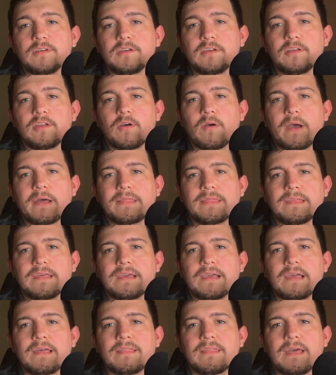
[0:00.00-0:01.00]
I
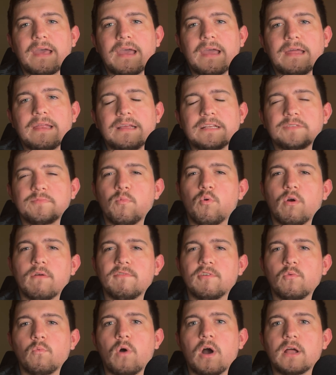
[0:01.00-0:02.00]
think that it's more of
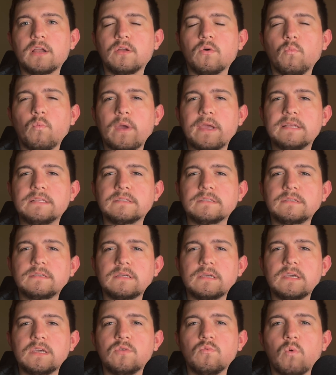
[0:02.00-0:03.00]
a wait and
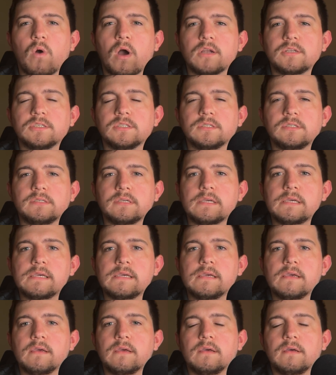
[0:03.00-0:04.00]
see, watch and
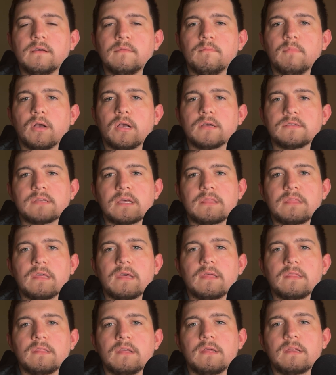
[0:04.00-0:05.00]
see, because I
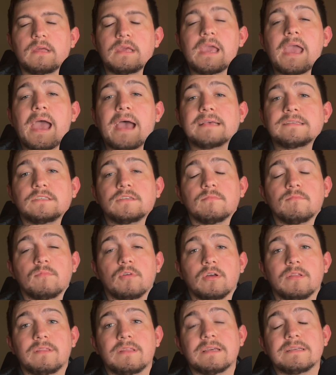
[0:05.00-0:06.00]
think that he has some
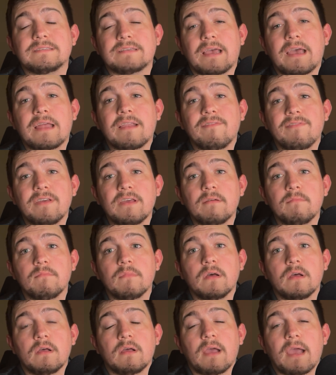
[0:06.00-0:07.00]
good things ahead of him,
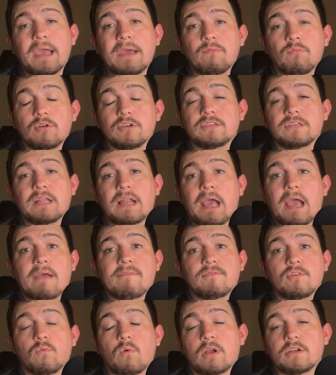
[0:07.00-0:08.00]
and we're just going to
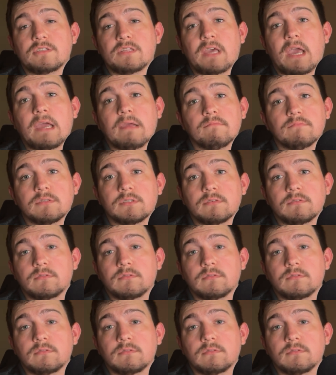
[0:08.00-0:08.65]
have to watch the games.